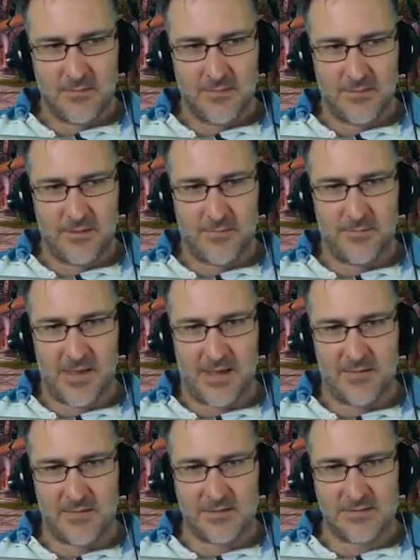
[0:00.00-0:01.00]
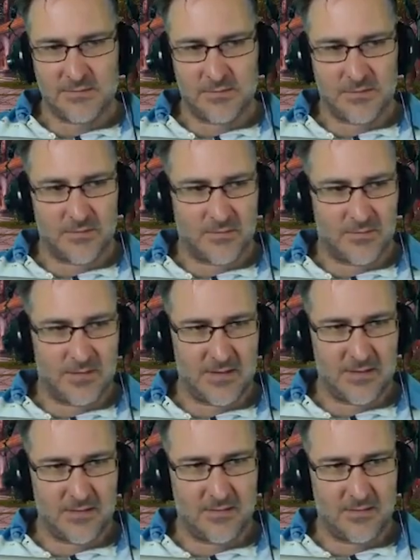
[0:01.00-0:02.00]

They're all bowing as we're going in.